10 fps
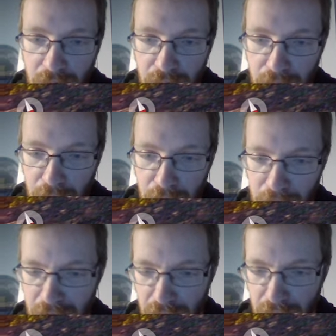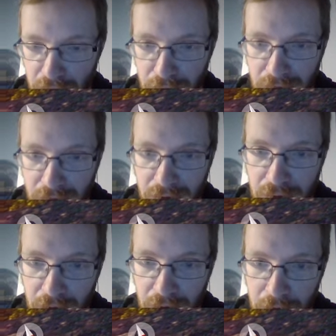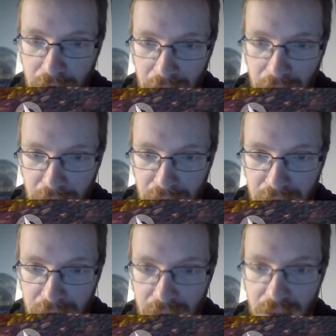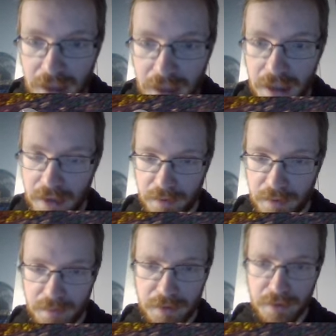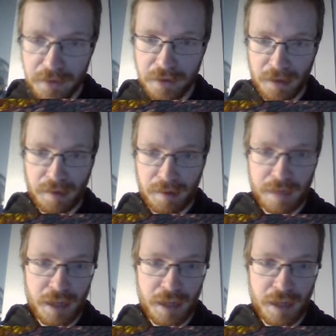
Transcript: or at least not southern, so I'll just do a safe hedge, I